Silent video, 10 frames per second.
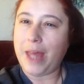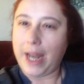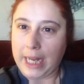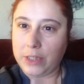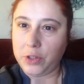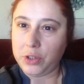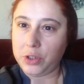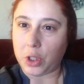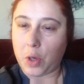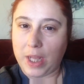that answers
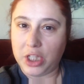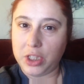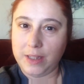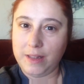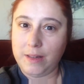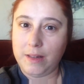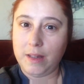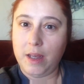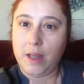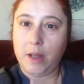your question,
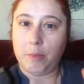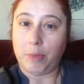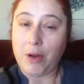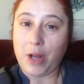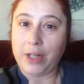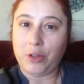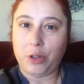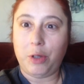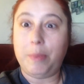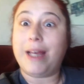brown eyed
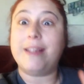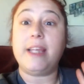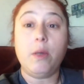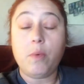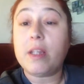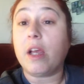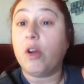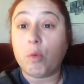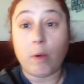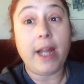girl, because it was a
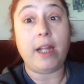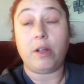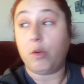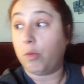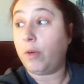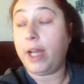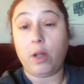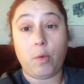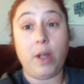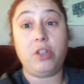great,
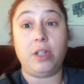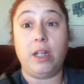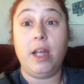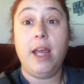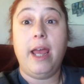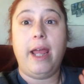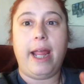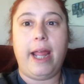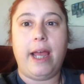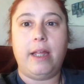great question.
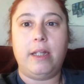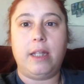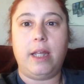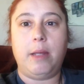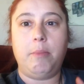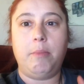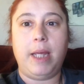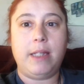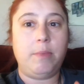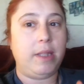And it
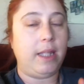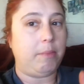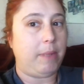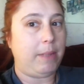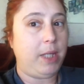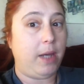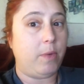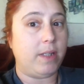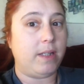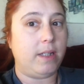makes me think maybe I
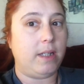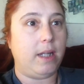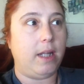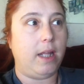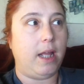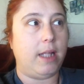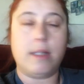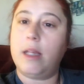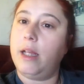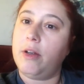wasn't as
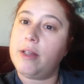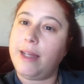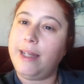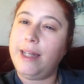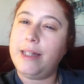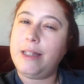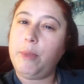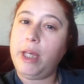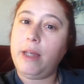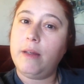clear as I needed to
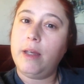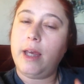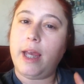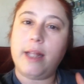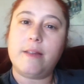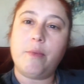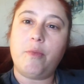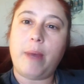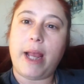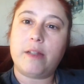be in some
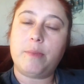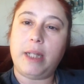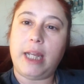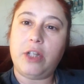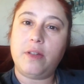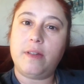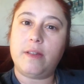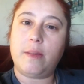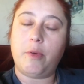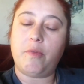of my explanations
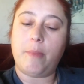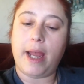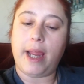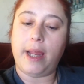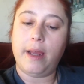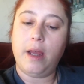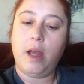and some of my